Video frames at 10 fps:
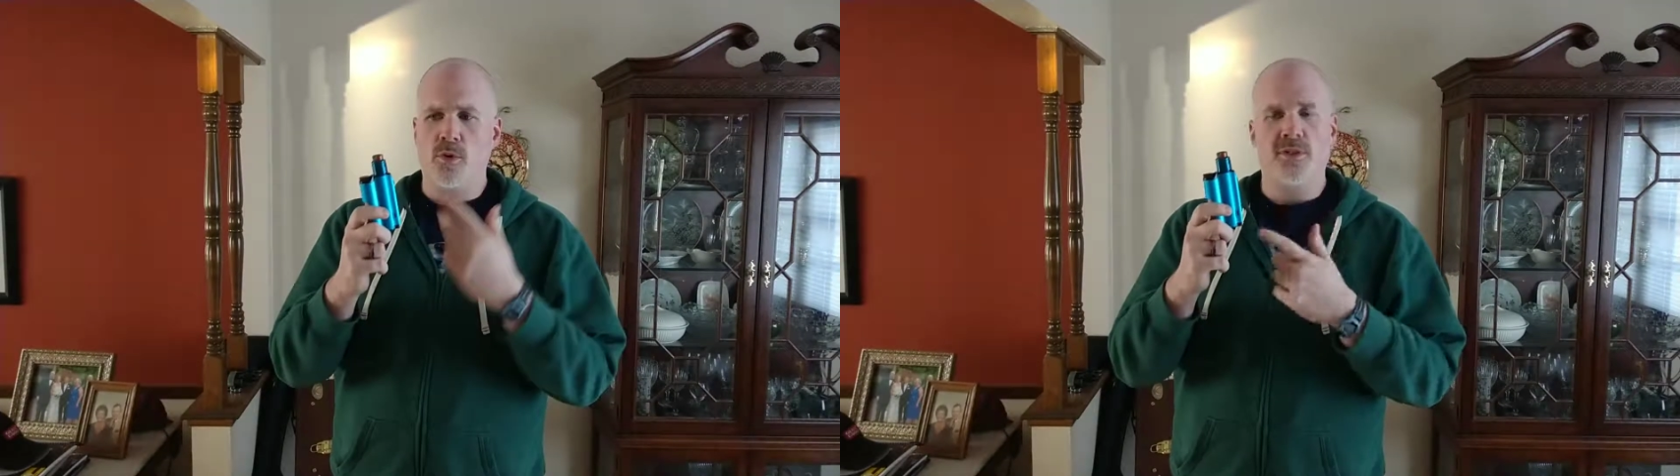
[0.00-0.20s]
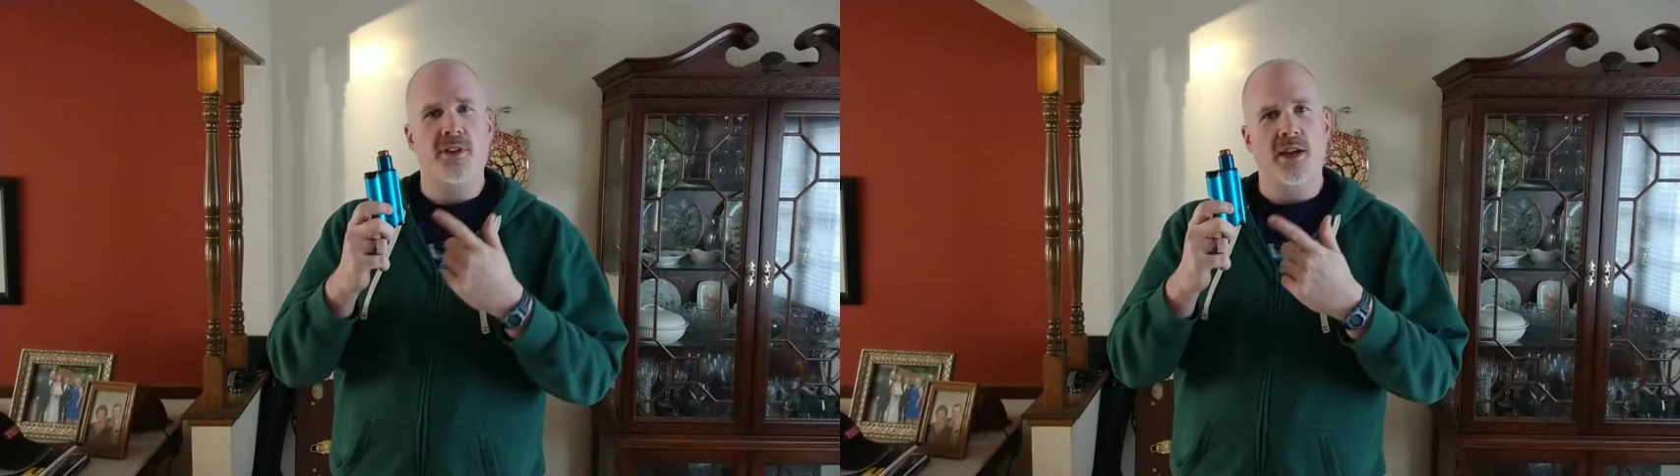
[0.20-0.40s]

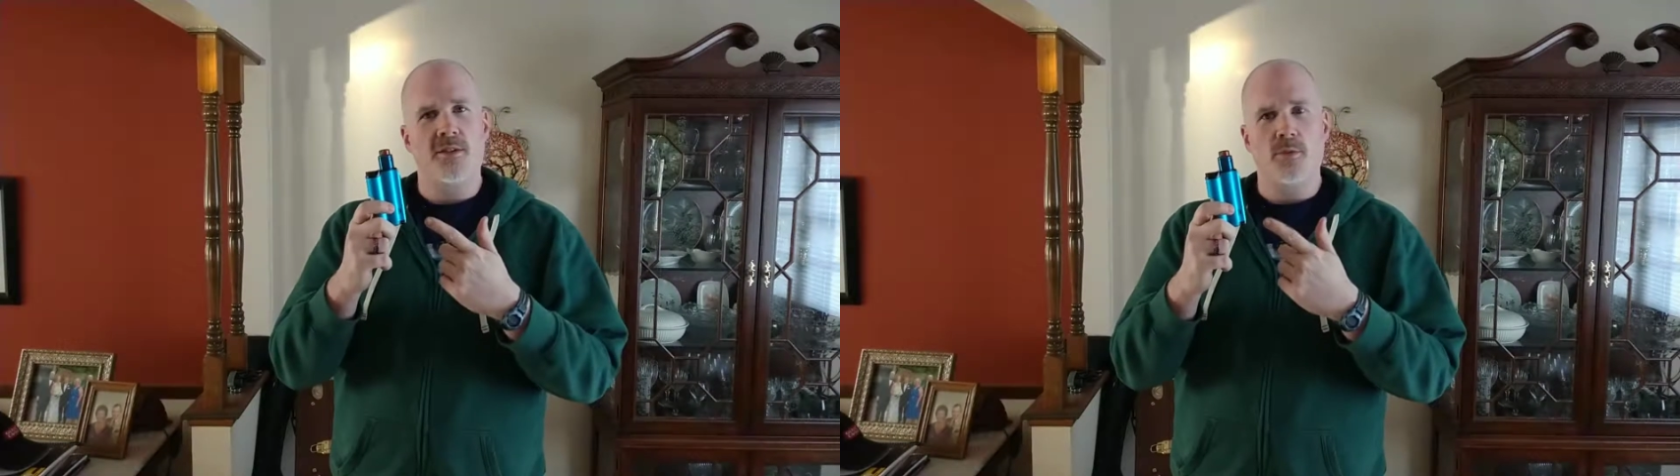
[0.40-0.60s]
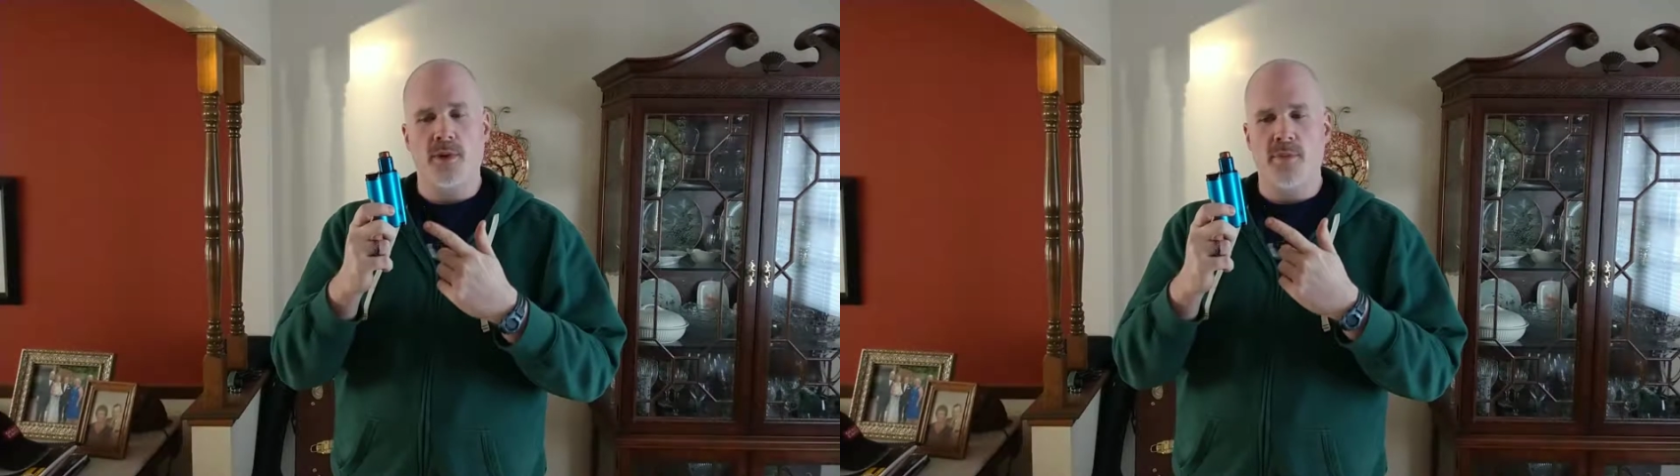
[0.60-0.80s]
one thing I
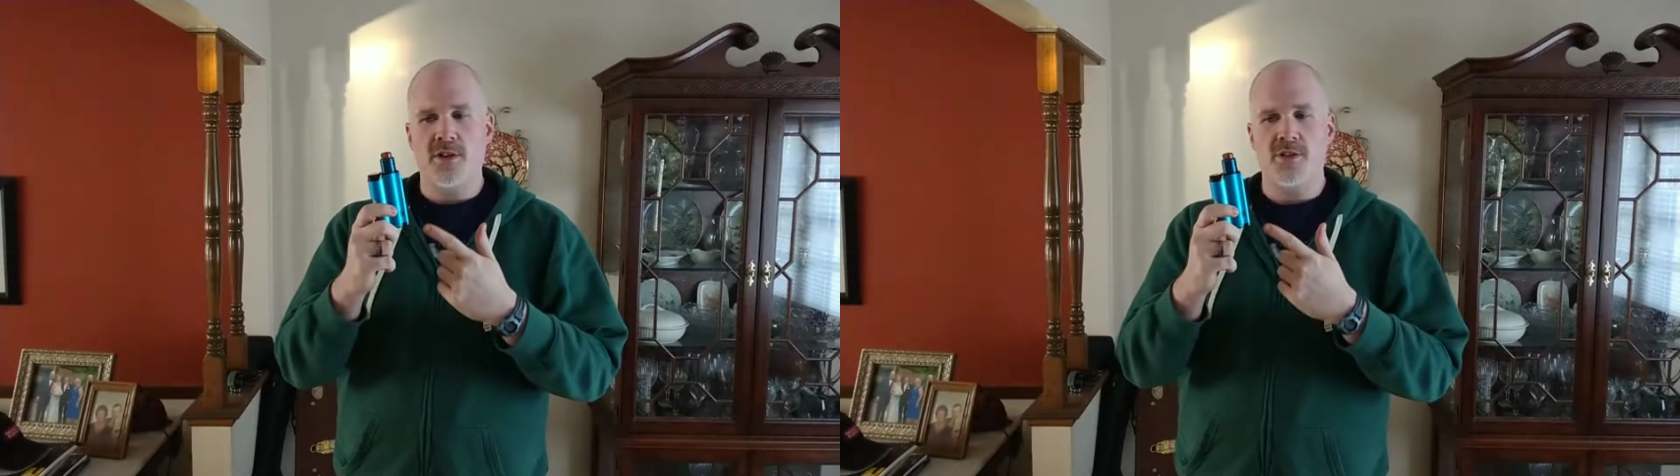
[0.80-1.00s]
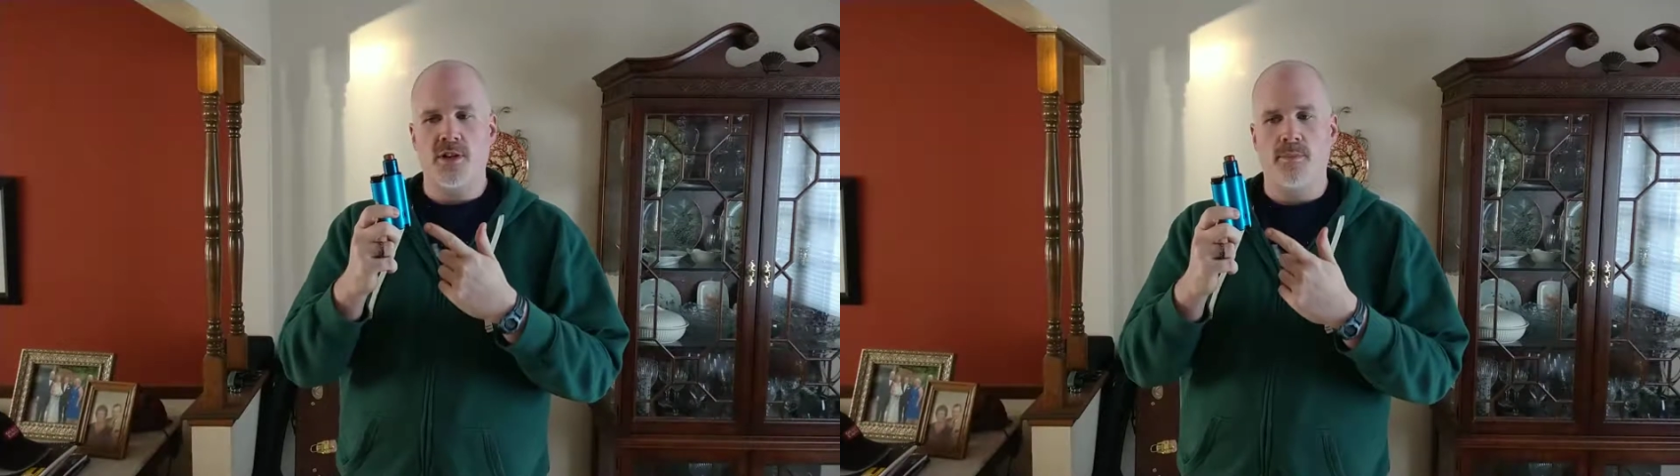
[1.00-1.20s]
do want to
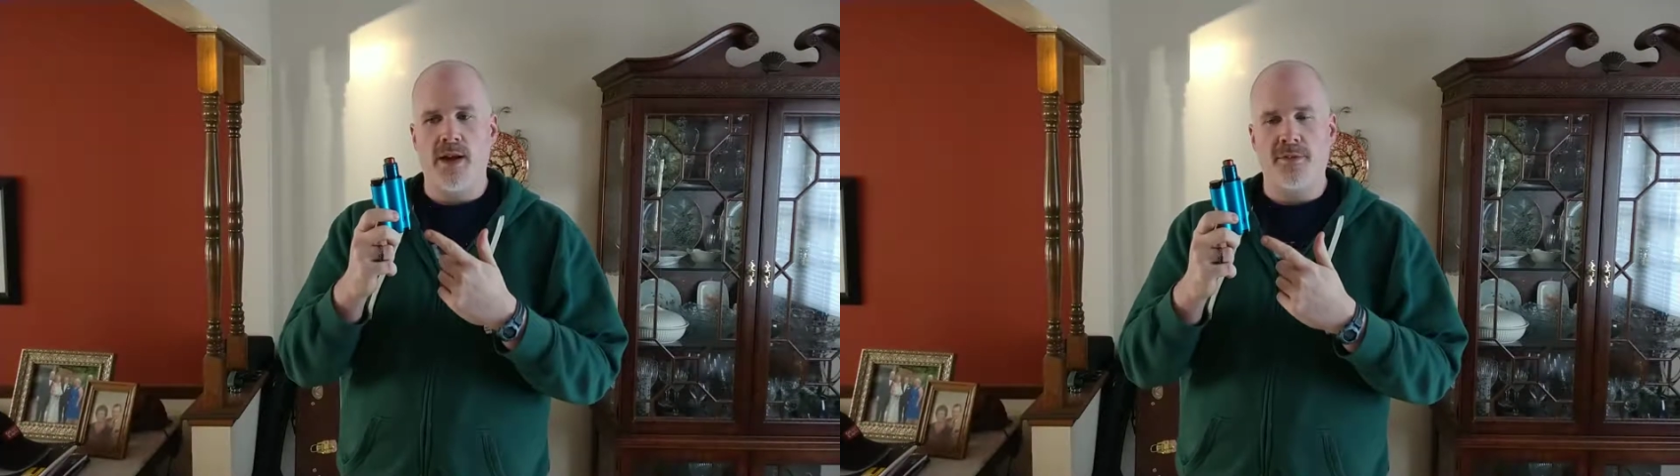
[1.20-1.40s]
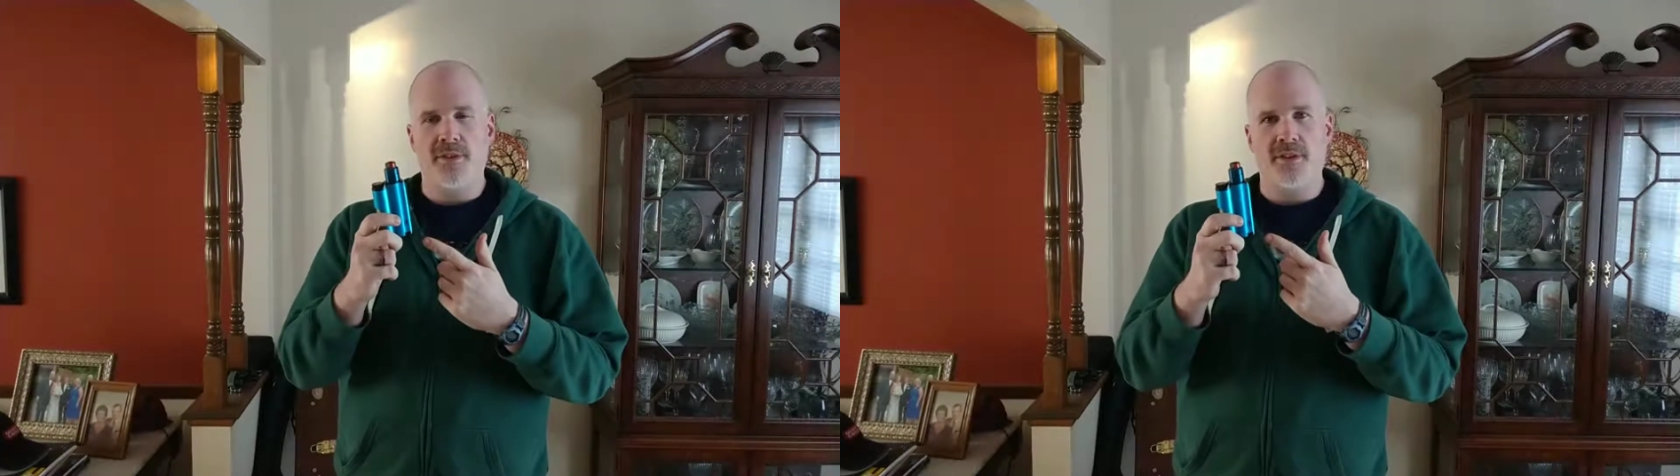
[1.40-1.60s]
mention
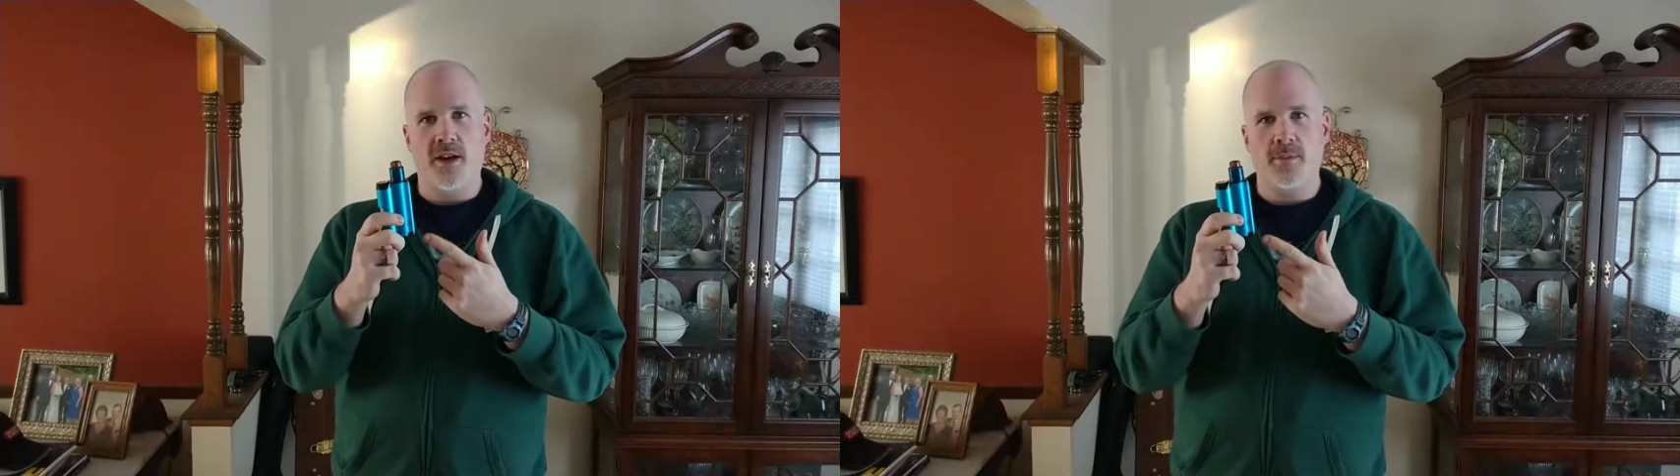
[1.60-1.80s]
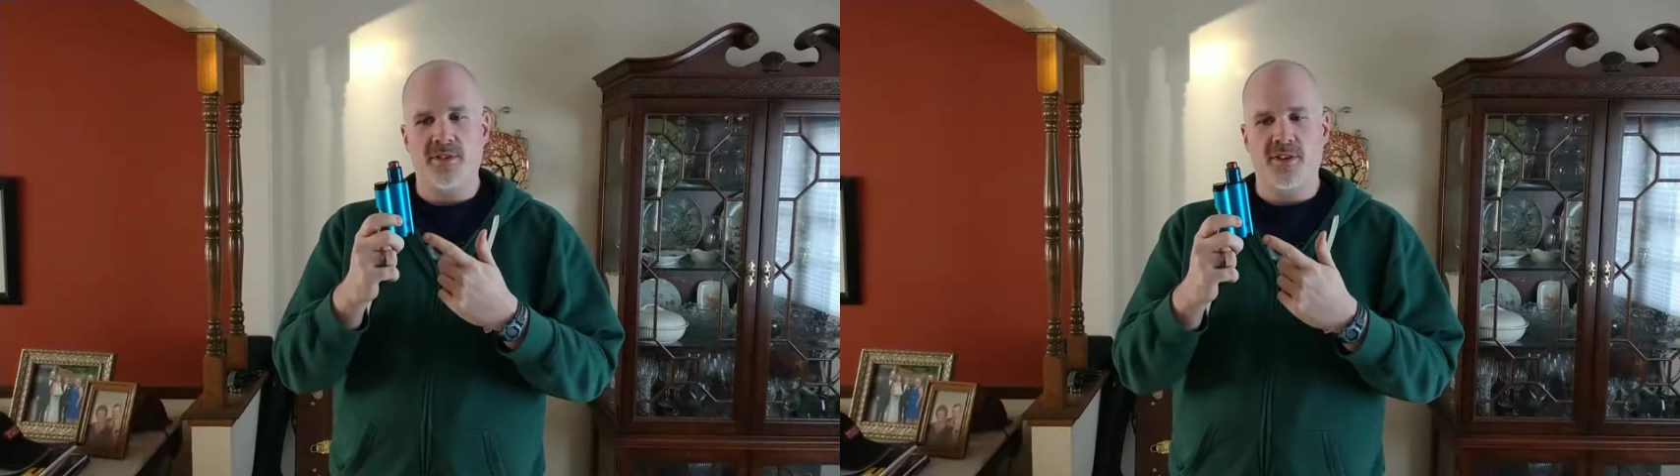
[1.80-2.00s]
about the
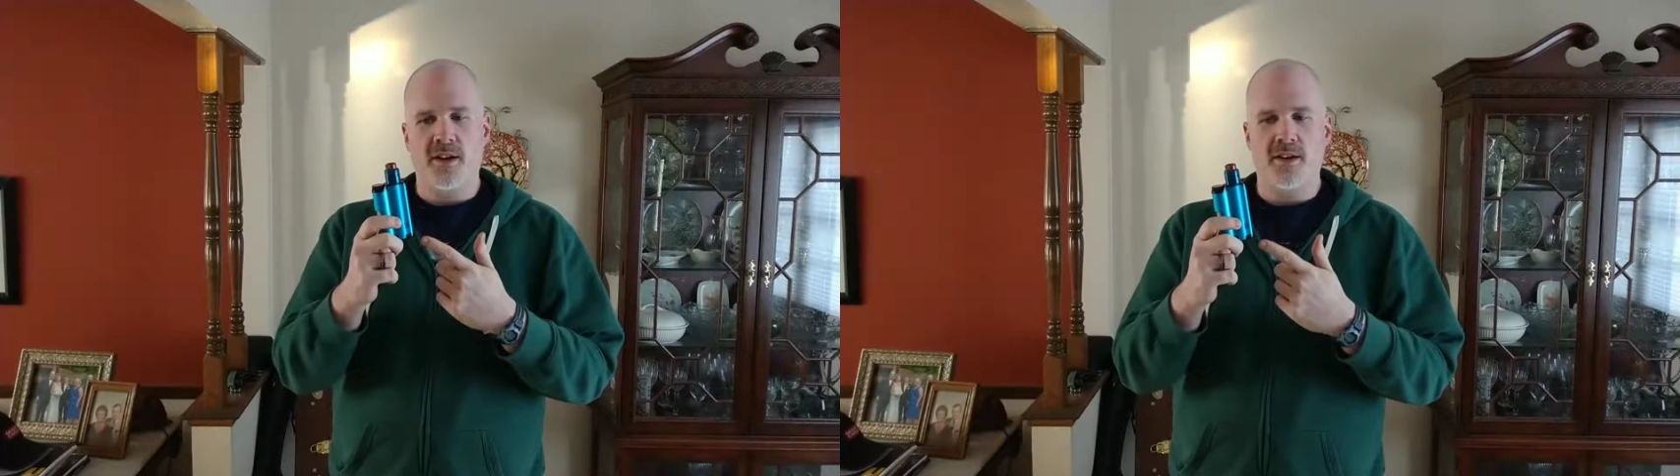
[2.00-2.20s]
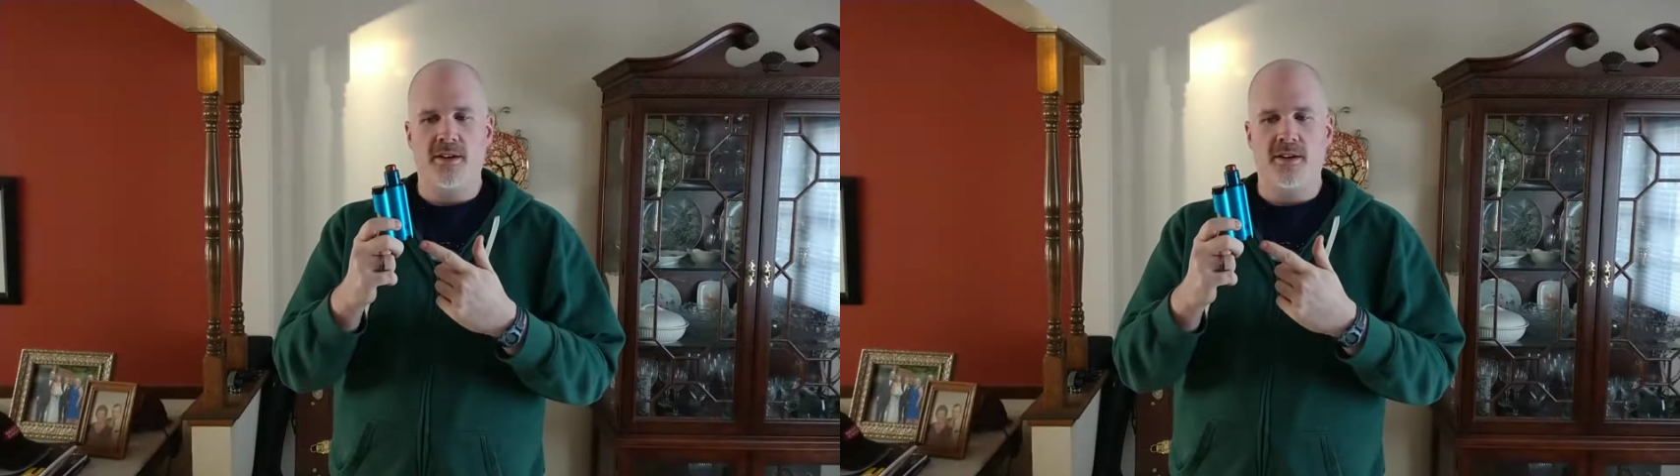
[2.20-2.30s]
Topside